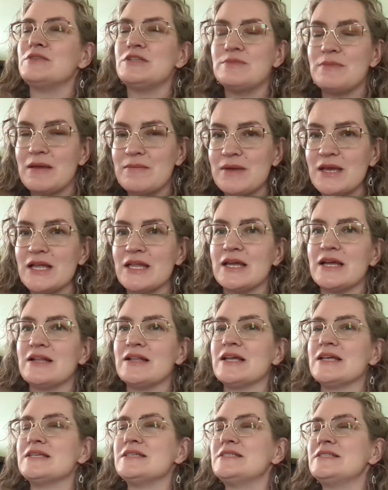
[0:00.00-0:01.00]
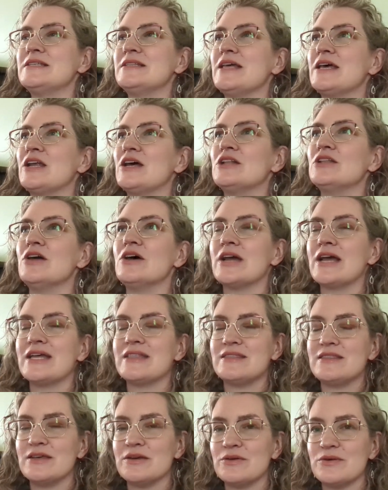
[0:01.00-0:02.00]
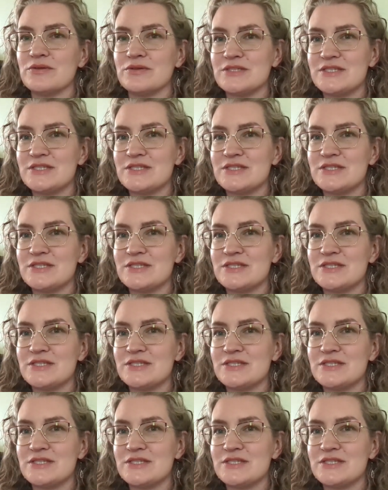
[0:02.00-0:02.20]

to my mailing list and then I'll look at the